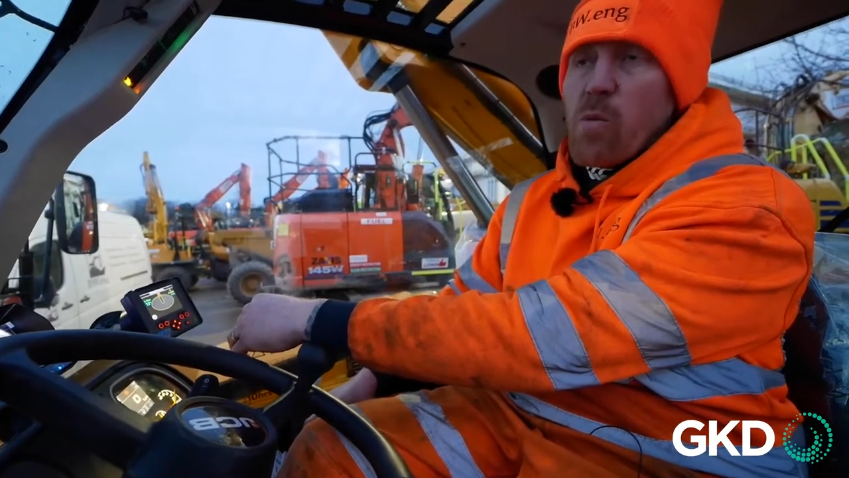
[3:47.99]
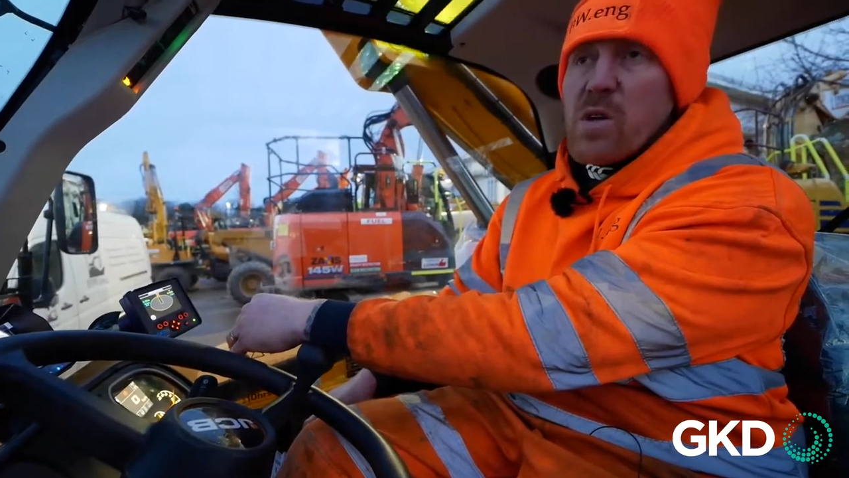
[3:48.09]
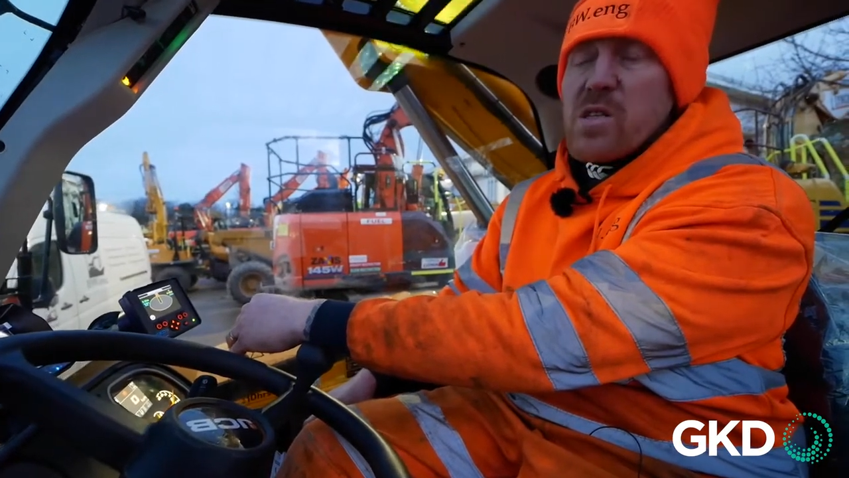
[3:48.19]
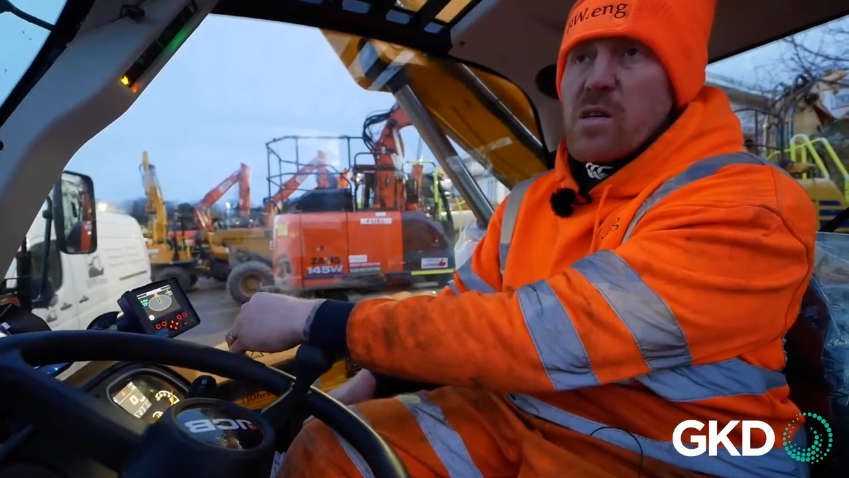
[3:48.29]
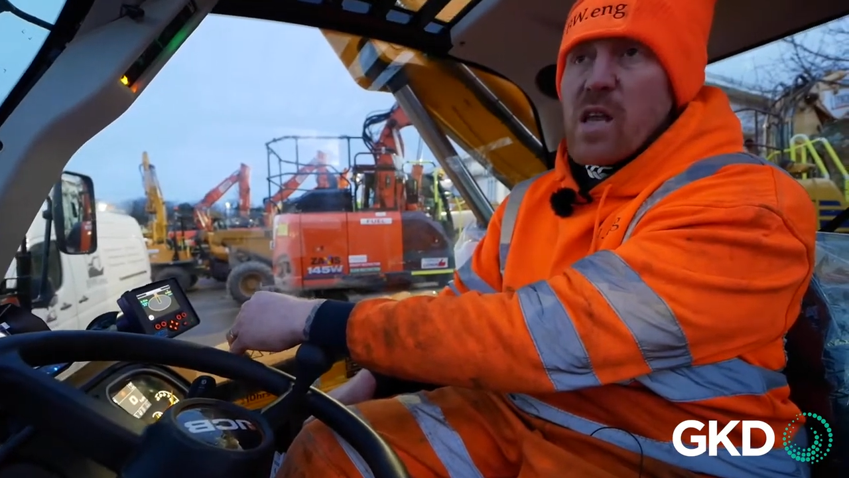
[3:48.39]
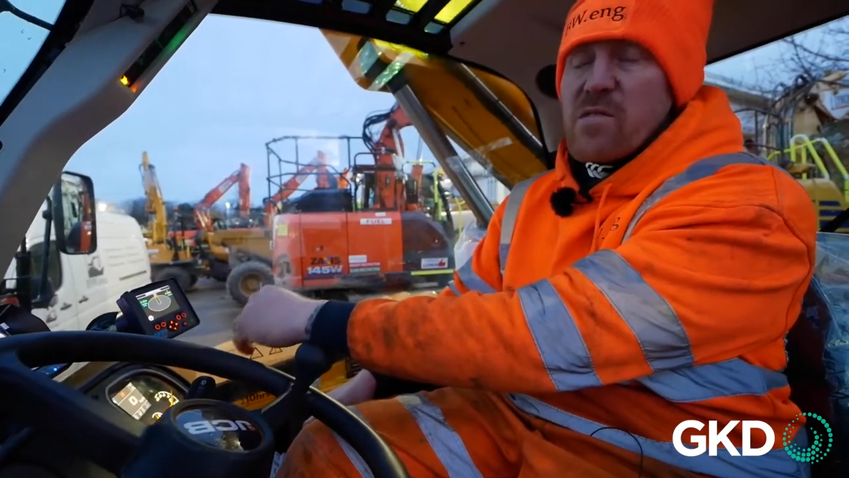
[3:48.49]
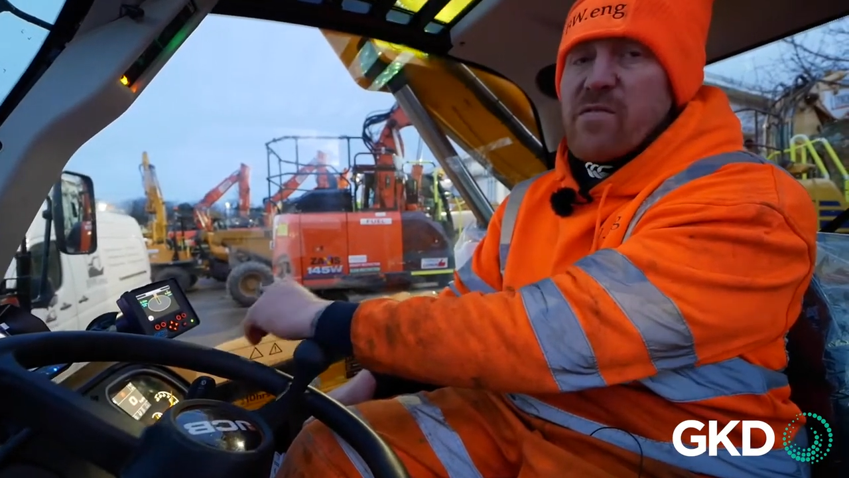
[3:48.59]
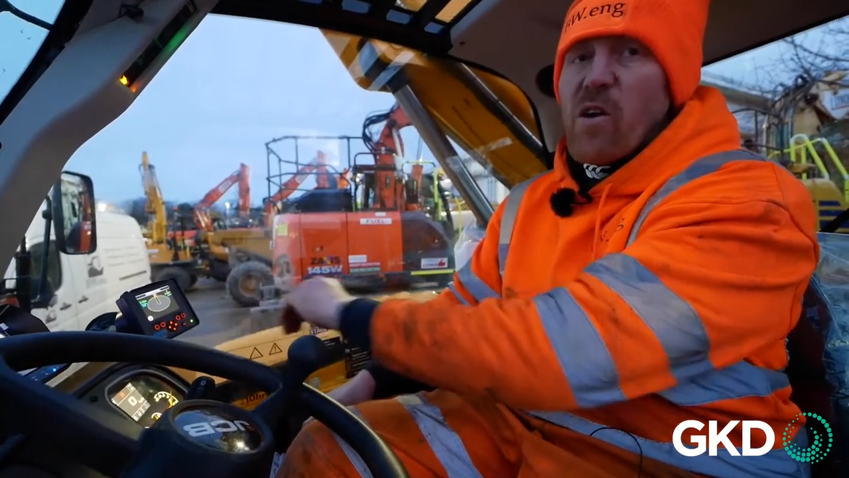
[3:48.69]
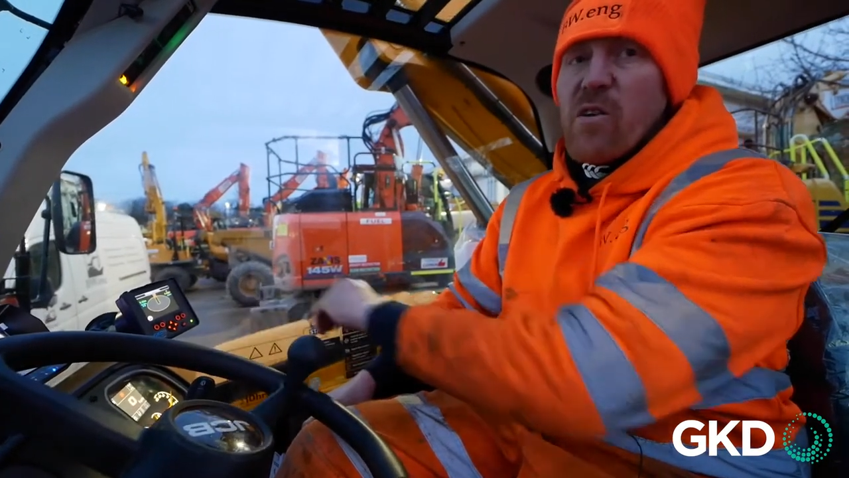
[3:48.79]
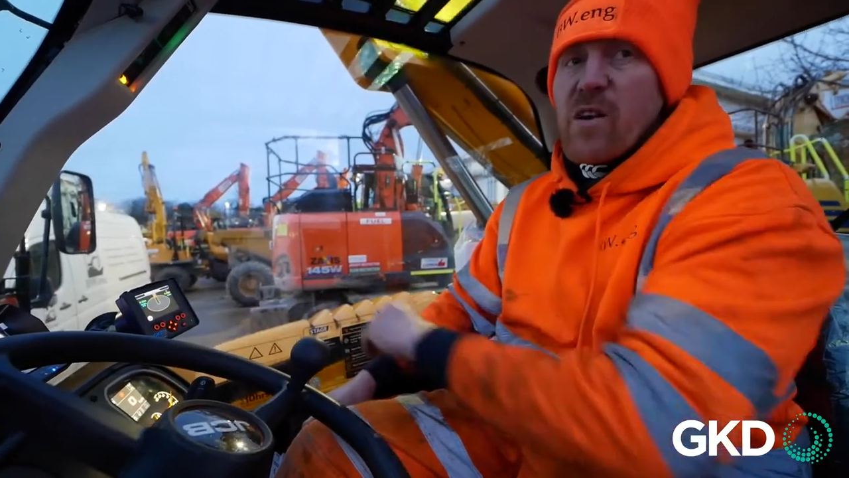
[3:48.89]
We're, there's a
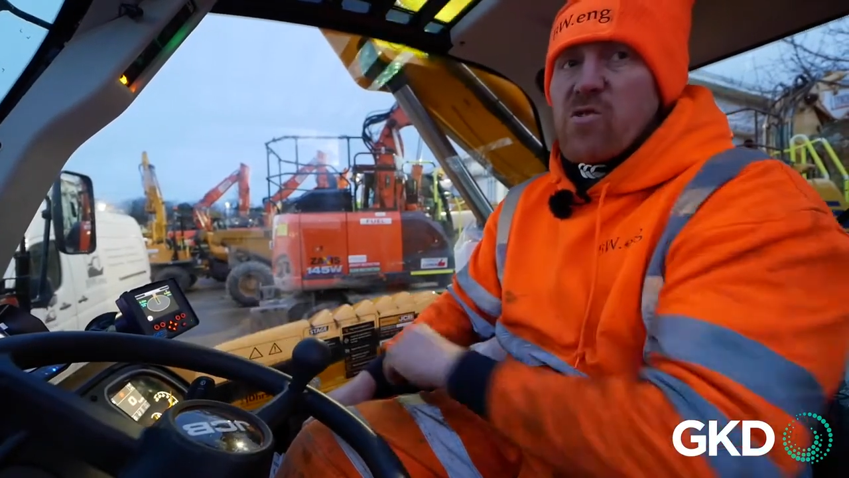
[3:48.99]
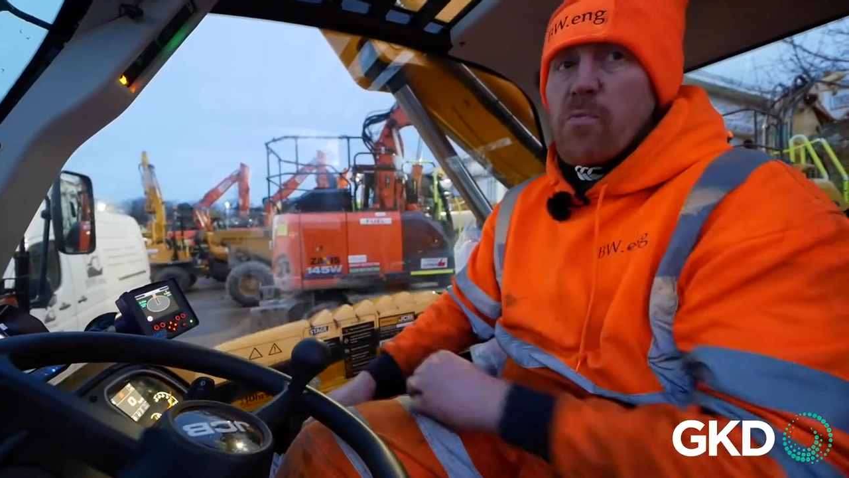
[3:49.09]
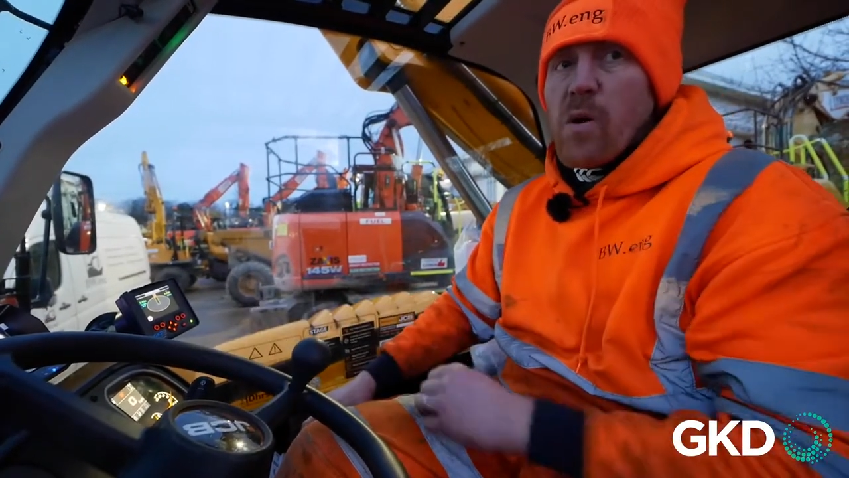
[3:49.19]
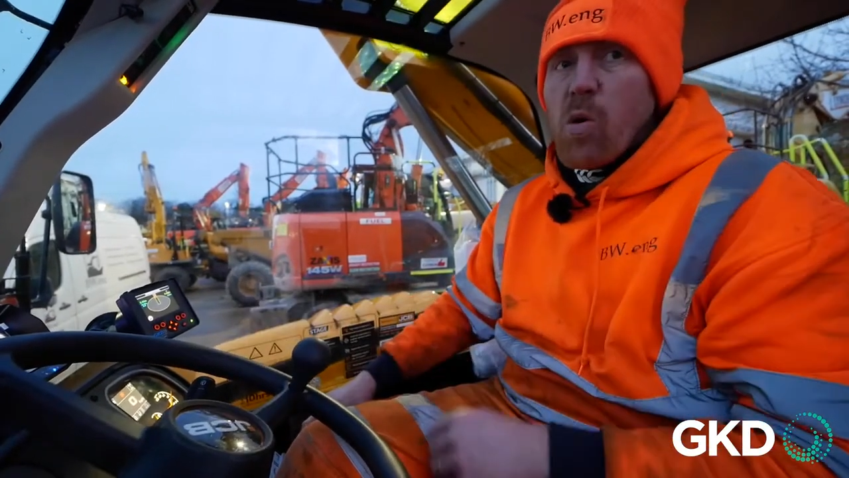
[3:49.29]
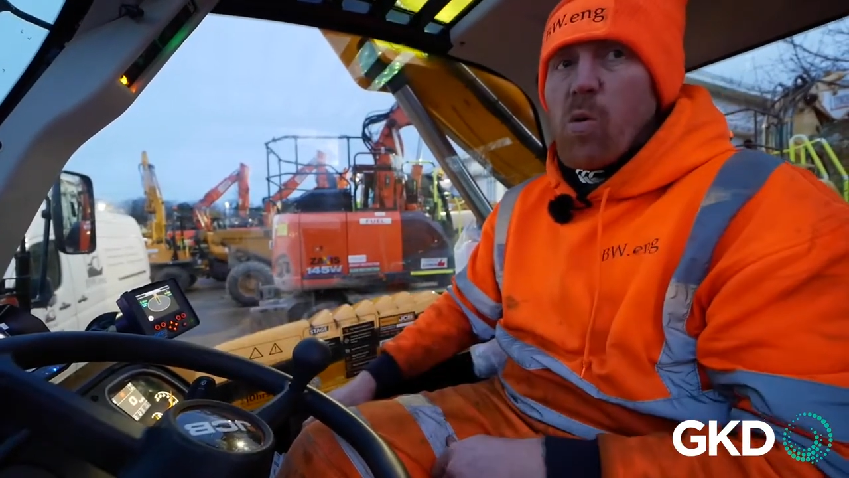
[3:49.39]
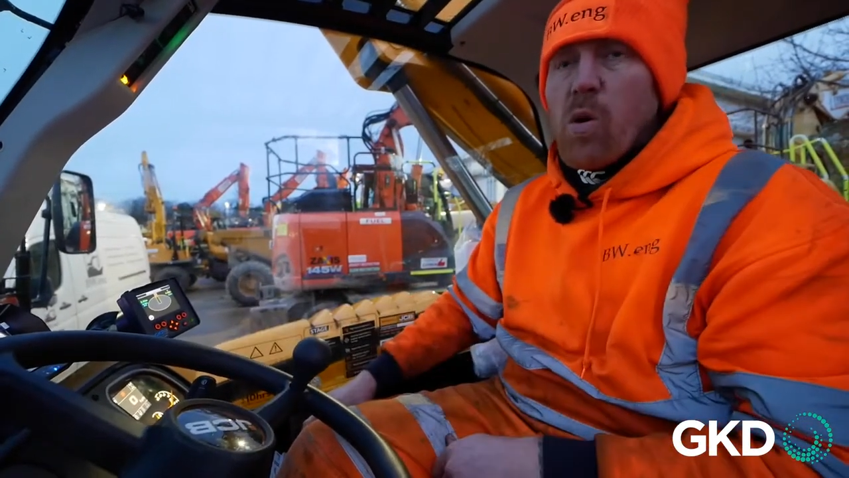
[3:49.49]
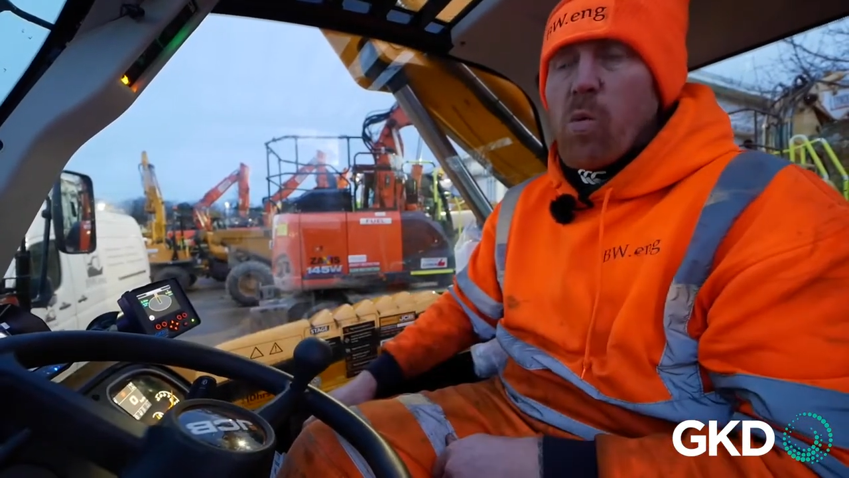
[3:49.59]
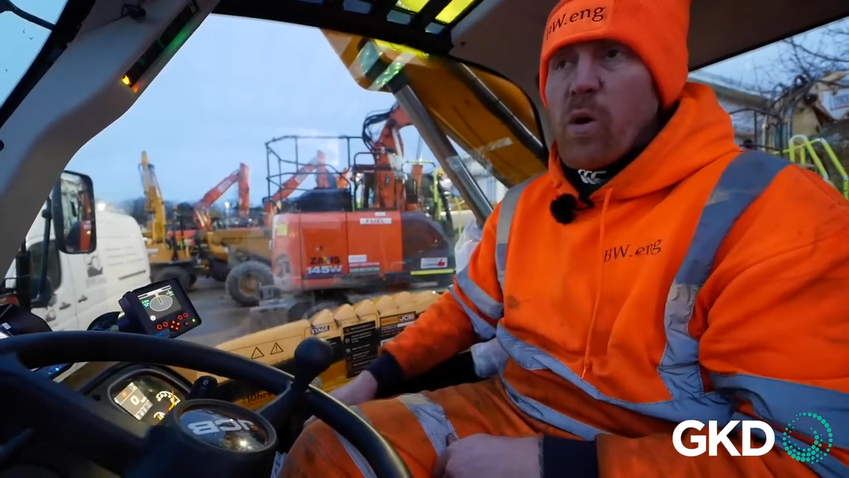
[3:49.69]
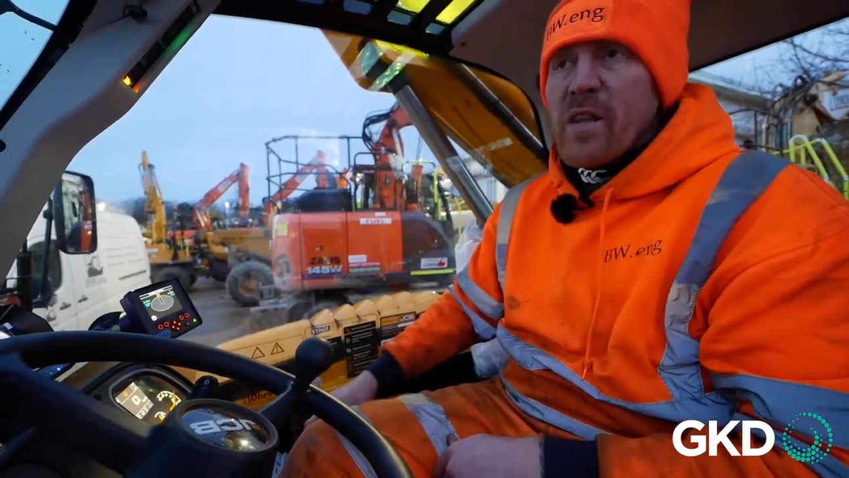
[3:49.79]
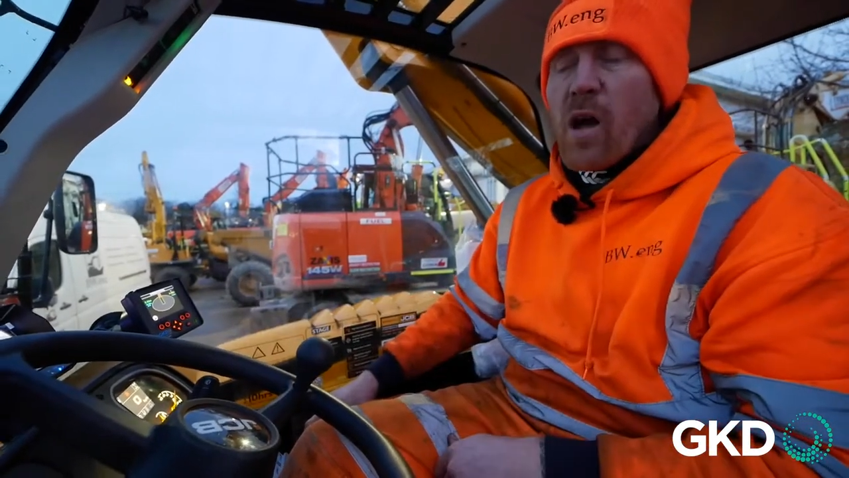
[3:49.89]
five hundred mil
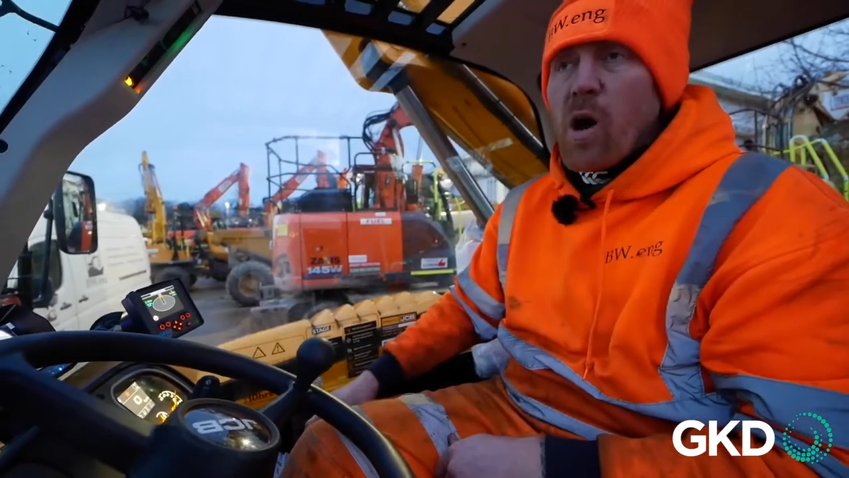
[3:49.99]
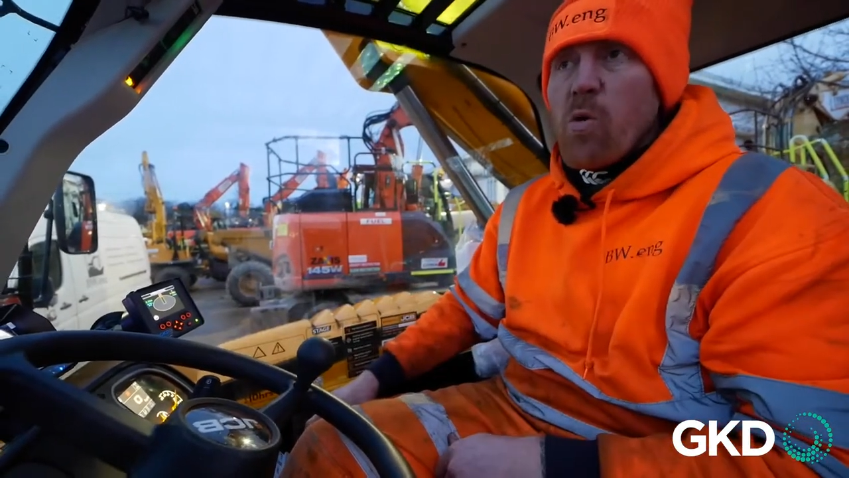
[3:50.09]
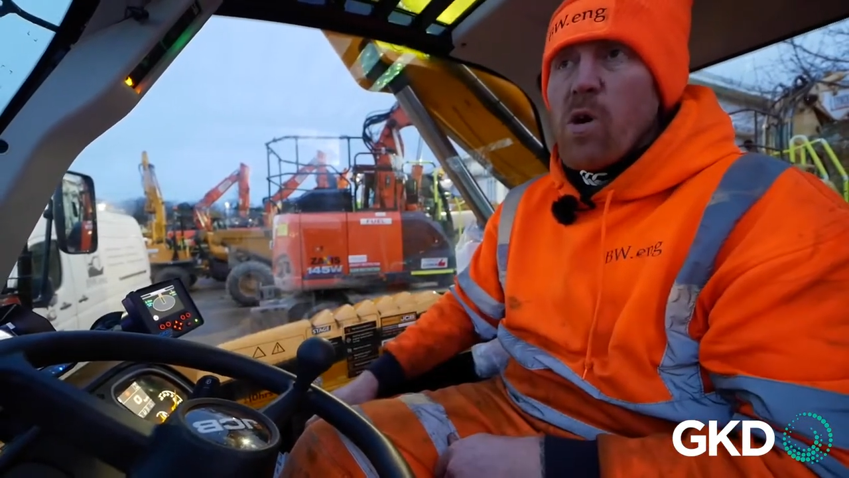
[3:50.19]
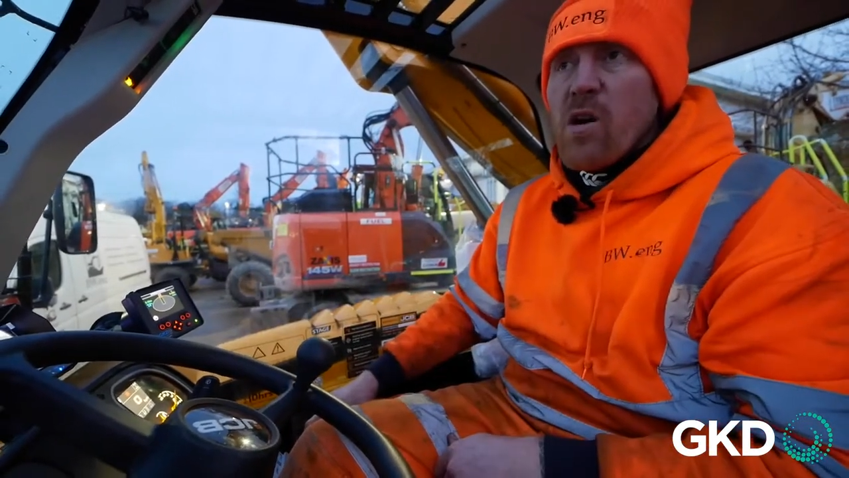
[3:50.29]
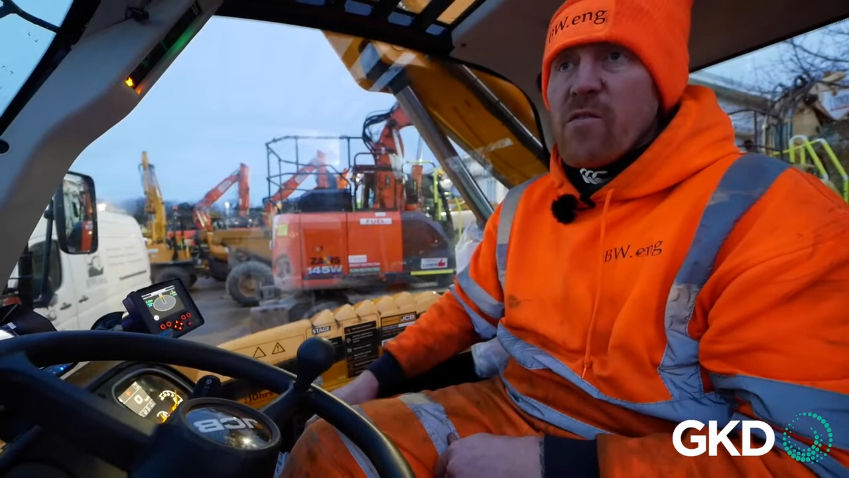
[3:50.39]
window